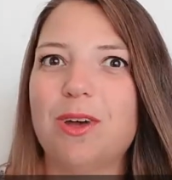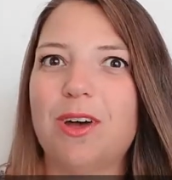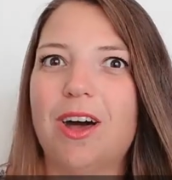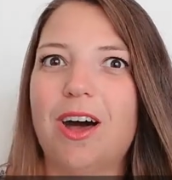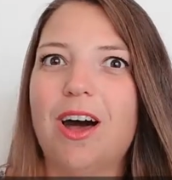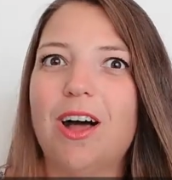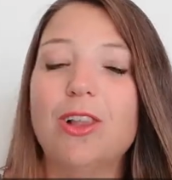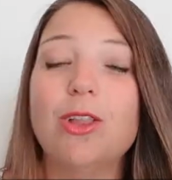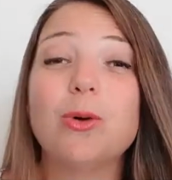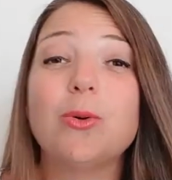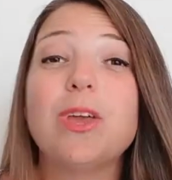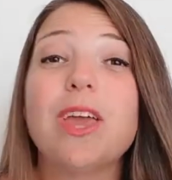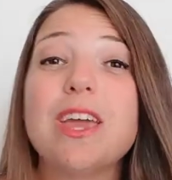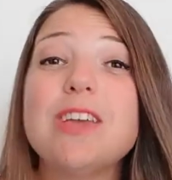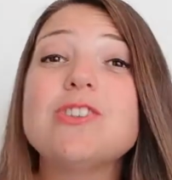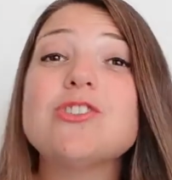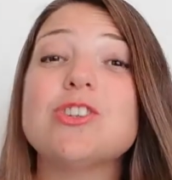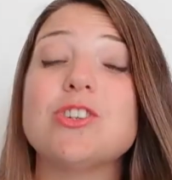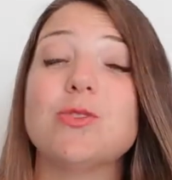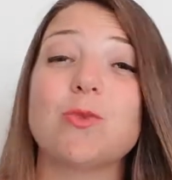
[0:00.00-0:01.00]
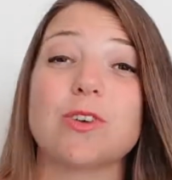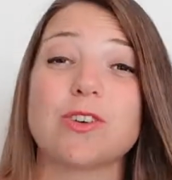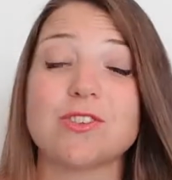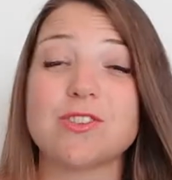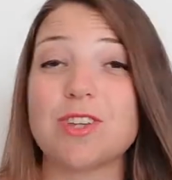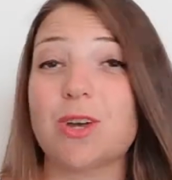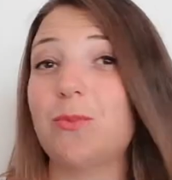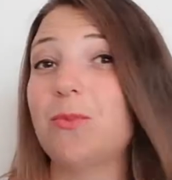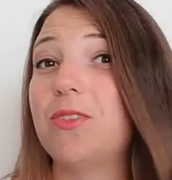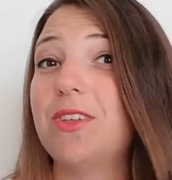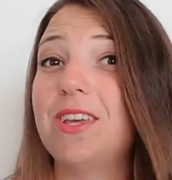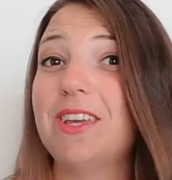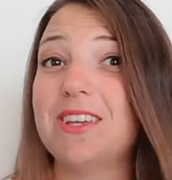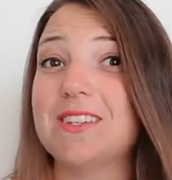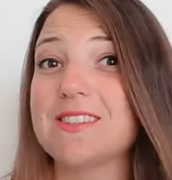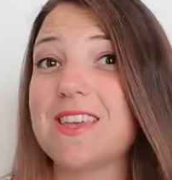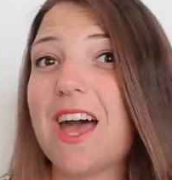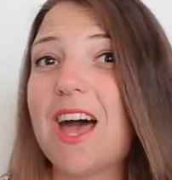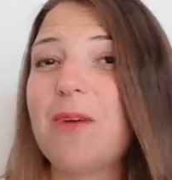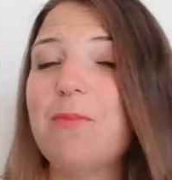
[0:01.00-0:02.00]
a location where something
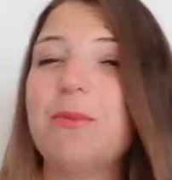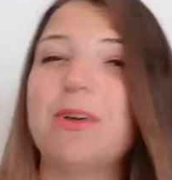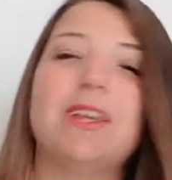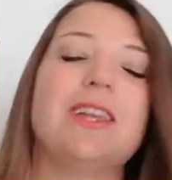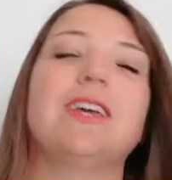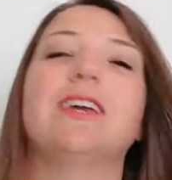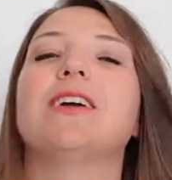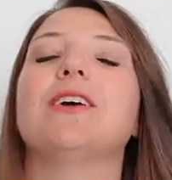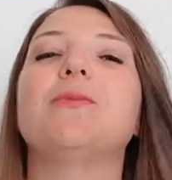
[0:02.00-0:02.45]
is happening.